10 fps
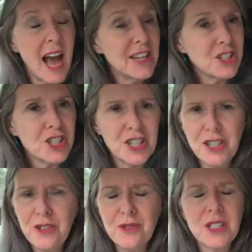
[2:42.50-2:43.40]
I
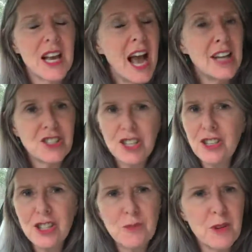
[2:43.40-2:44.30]
choose, I
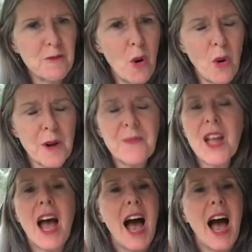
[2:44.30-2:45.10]
choose to move forward.